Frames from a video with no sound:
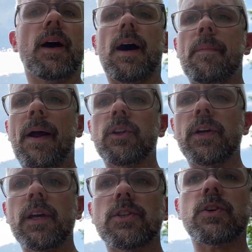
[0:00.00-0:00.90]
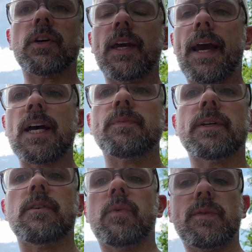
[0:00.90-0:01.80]
by looking at certain key
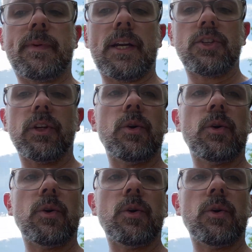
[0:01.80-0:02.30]
aspects of what potentially